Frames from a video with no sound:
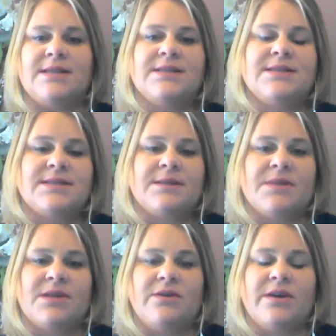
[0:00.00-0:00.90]
and this is
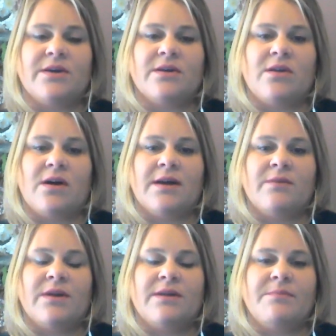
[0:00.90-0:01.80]
something you hear a lot
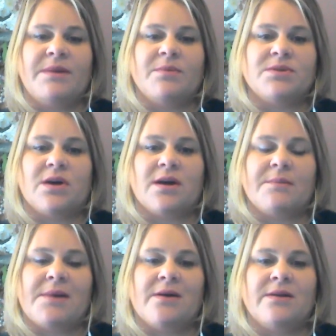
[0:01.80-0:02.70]
when people talk
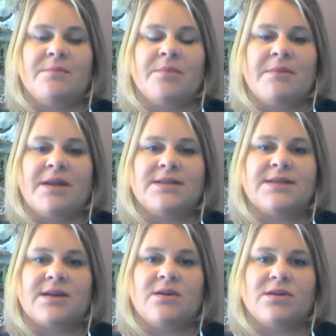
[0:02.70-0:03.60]
about implementing
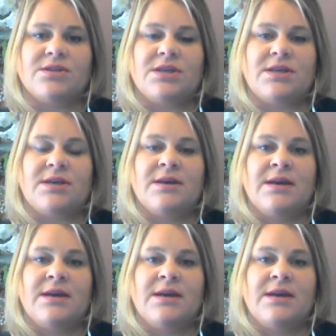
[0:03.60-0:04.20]
technology